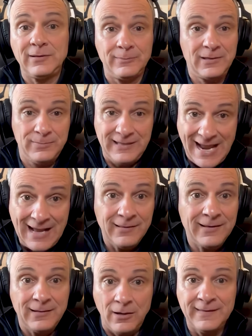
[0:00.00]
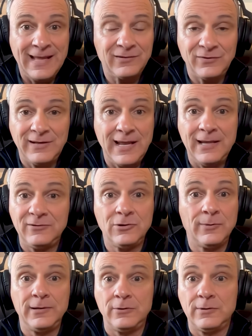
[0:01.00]
I'm going to be Alan on that stage
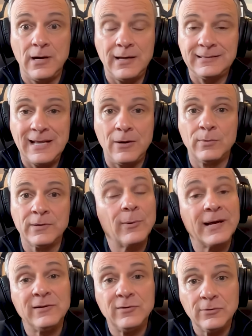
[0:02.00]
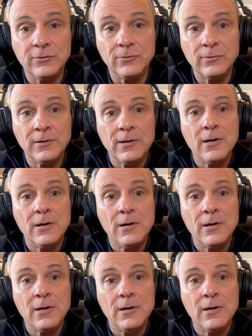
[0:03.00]
going, oh God, now what do I do?